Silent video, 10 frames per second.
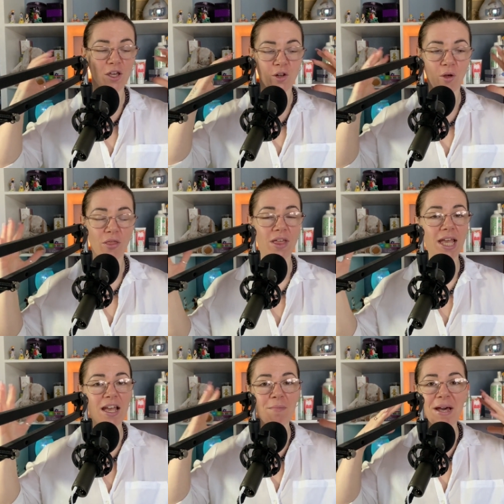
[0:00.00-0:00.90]
You're not
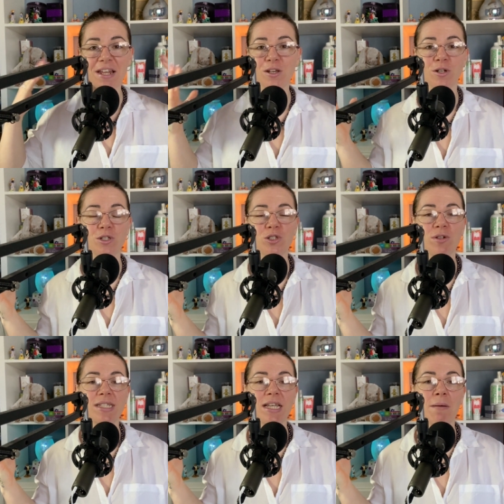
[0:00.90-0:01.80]
thinking about it. You're not
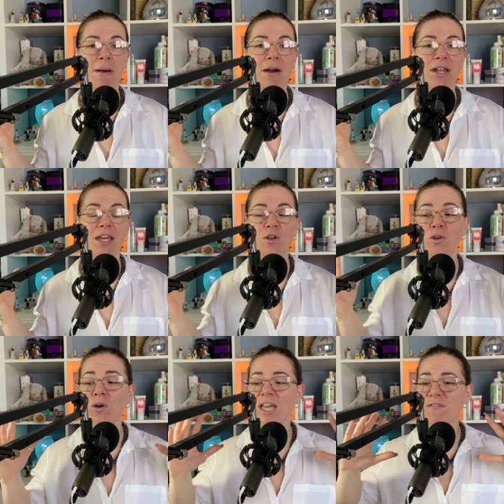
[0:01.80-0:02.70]
stressing about it. You're
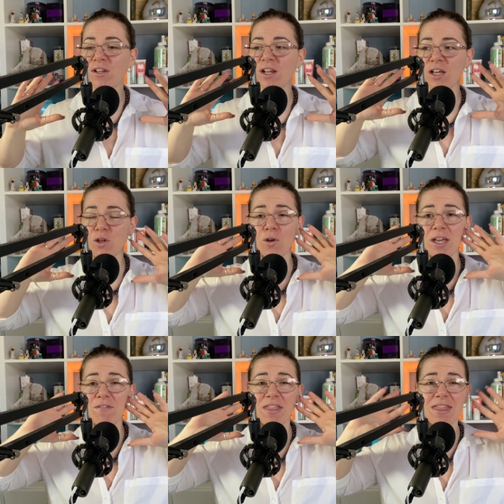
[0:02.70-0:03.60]
not even
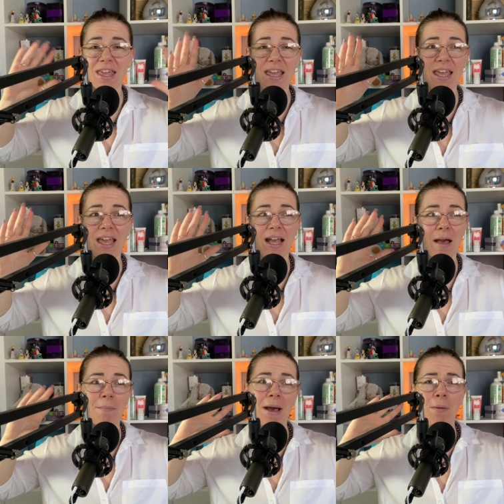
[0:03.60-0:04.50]
thinking
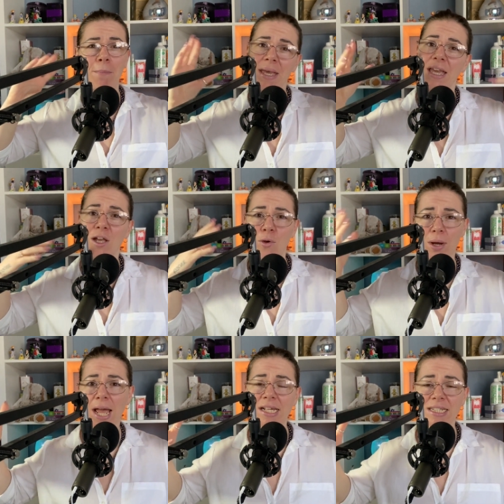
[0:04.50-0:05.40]
about being
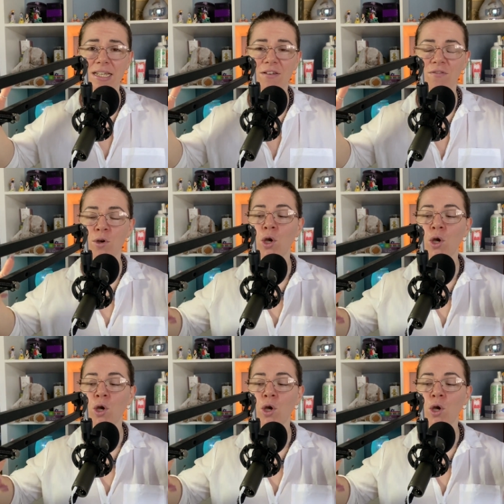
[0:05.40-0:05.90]
creative.